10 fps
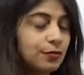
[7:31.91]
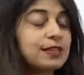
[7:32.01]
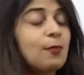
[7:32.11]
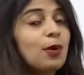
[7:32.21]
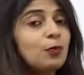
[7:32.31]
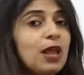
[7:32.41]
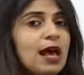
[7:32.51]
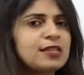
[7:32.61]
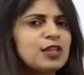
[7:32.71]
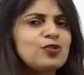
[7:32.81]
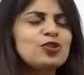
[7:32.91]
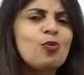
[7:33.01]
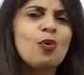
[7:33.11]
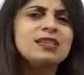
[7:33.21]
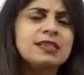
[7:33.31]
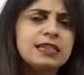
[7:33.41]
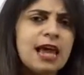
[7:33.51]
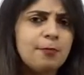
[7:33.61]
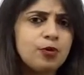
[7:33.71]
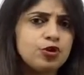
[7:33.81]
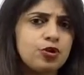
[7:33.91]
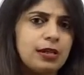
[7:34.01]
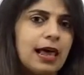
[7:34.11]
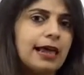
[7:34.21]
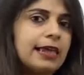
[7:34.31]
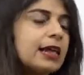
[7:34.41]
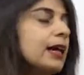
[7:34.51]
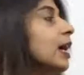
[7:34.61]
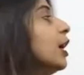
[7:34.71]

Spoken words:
someone would ask you, so what's the temperature like?